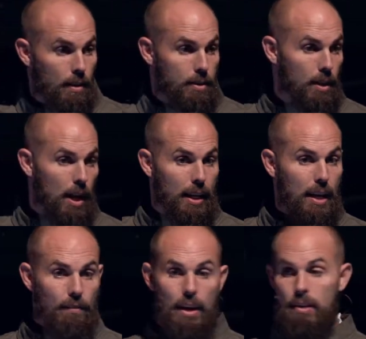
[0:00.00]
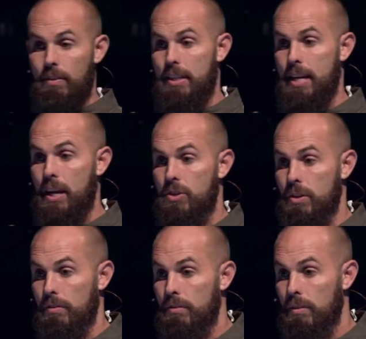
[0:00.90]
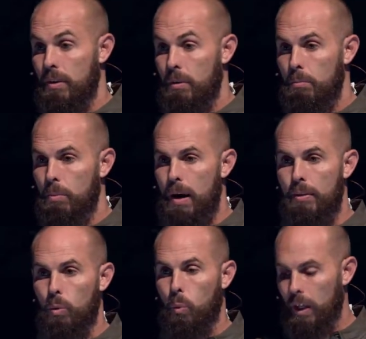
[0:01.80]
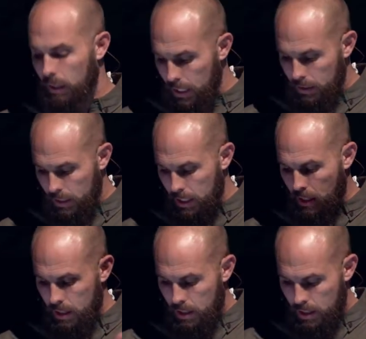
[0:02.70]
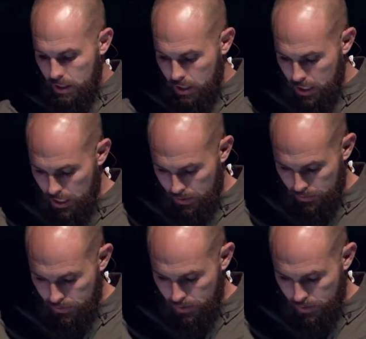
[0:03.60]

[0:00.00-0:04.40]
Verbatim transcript: To not give out of exaction, but rather willingly give.